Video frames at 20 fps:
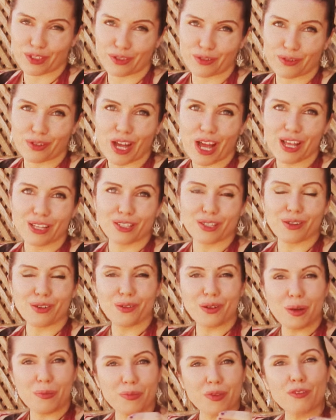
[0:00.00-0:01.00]
you.
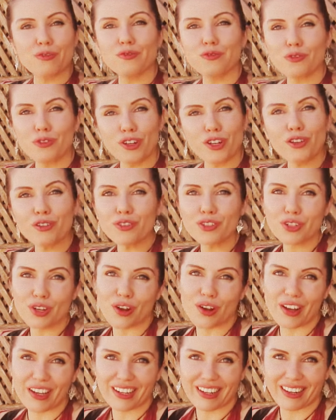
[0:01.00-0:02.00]
So before you
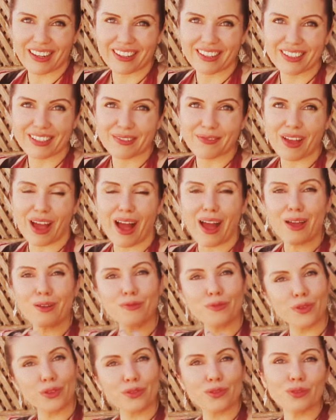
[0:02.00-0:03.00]
join us, I
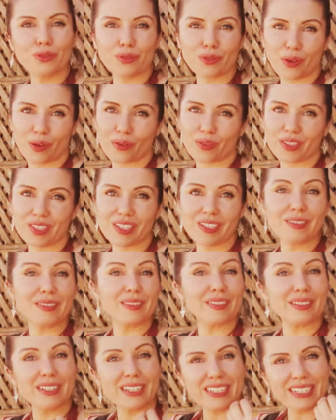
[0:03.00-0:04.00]
want you to
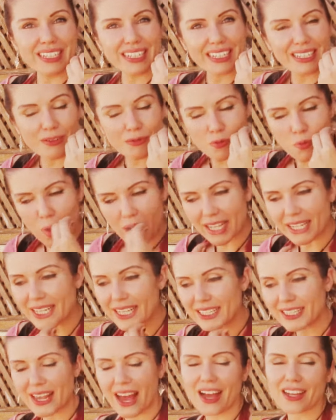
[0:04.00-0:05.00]
consider what
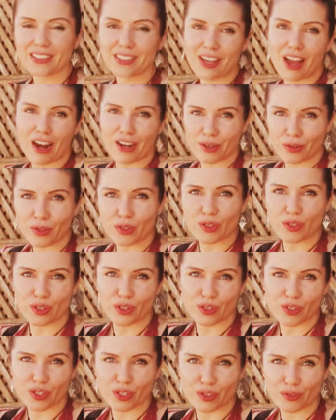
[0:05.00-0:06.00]
exactly are you
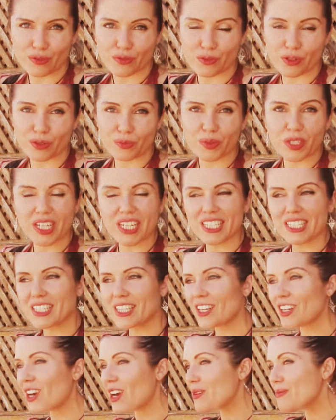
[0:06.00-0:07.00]
searching for, because
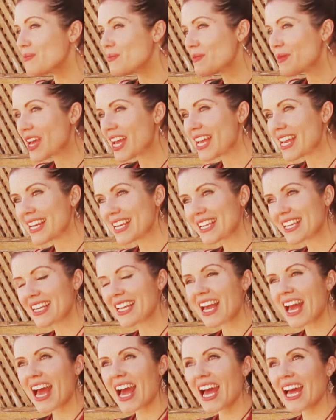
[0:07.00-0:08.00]
there are many
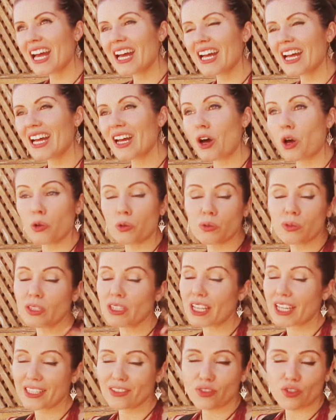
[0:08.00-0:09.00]

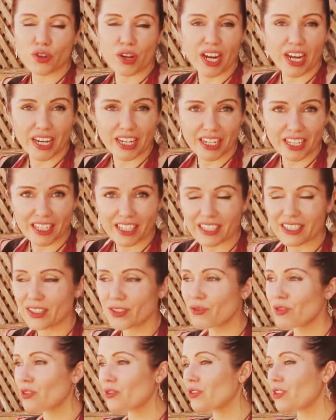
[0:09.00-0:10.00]
online trainings,
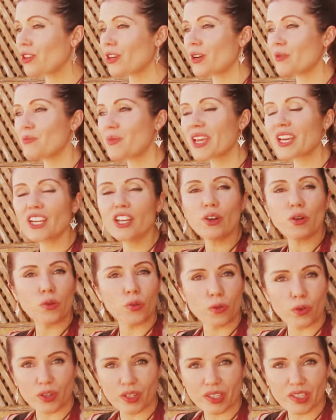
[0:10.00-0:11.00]
you know, there are many
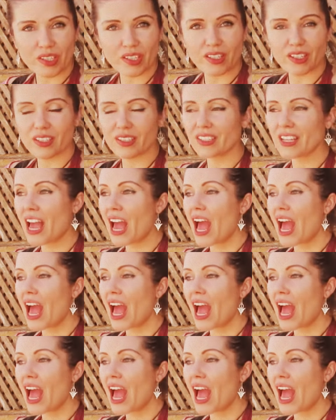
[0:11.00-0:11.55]
courses